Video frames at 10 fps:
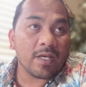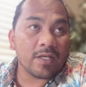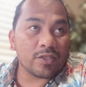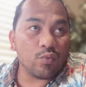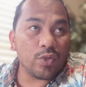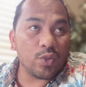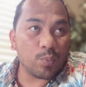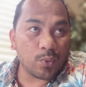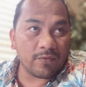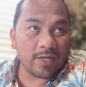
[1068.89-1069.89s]
So we do
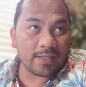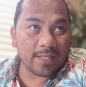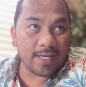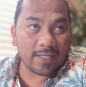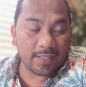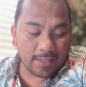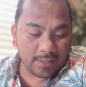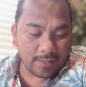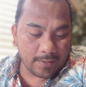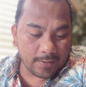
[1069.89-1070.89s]
provide that
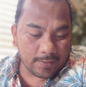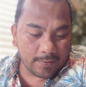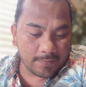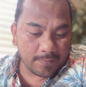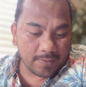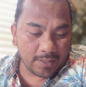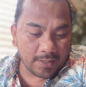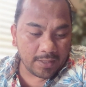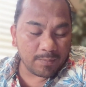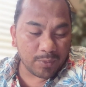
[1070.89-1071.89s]

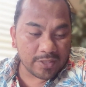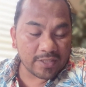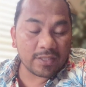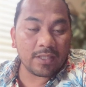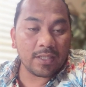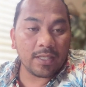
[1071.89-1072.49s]
in person,